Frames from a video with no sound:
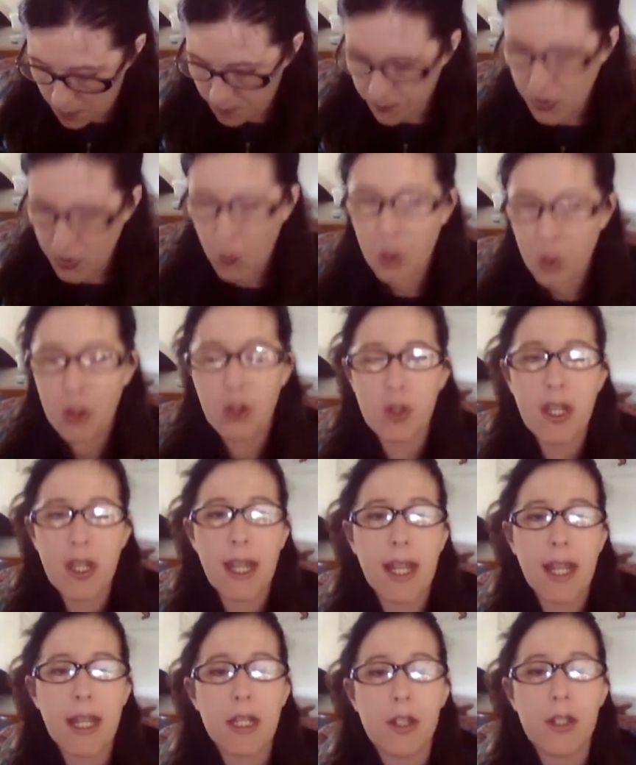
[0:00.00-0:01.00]
What you
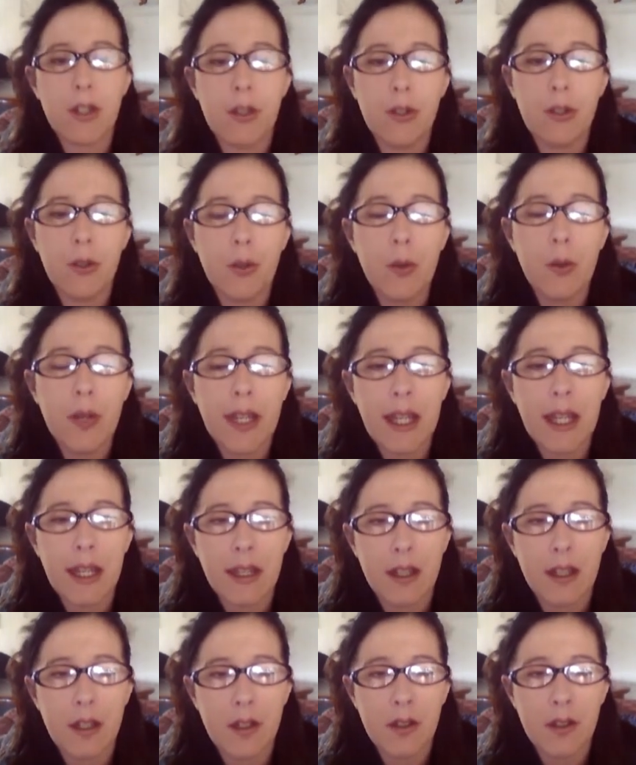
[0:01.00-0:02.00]
can do
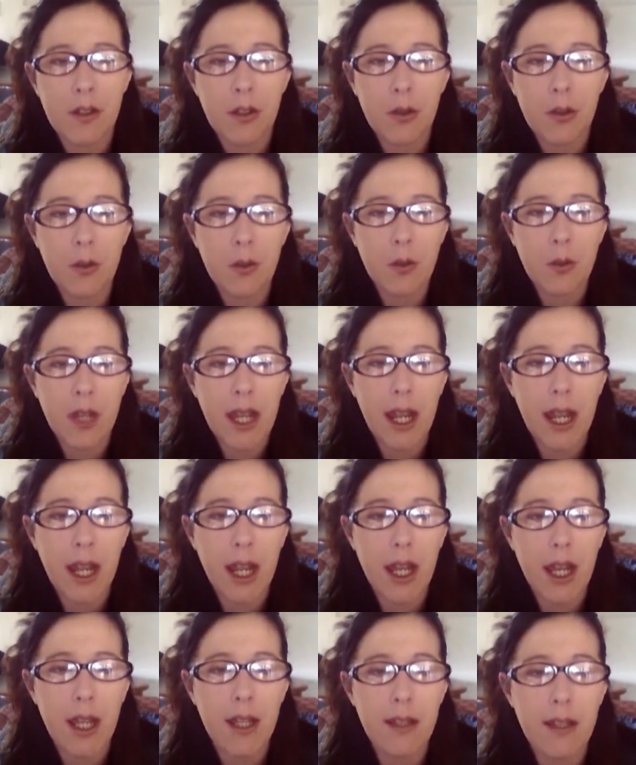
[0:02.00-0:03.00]
is you
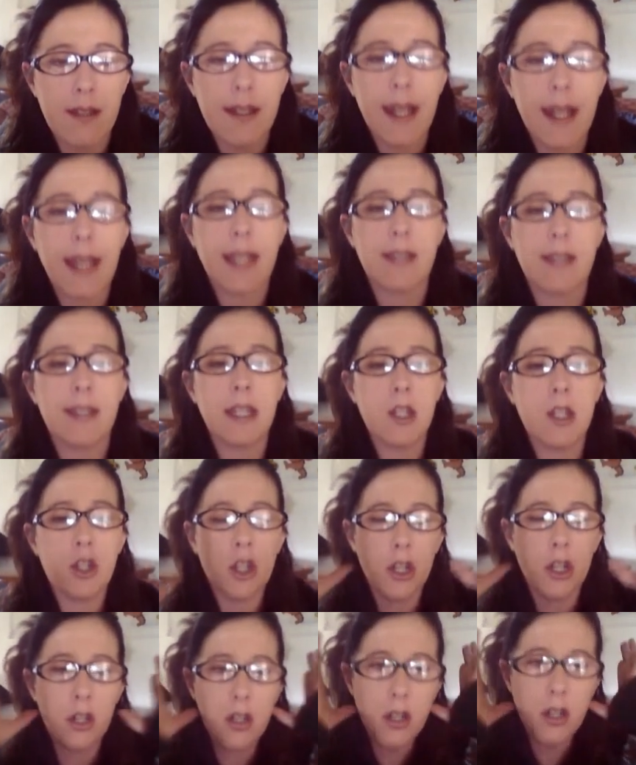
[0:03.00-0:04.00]
can take a t-shirt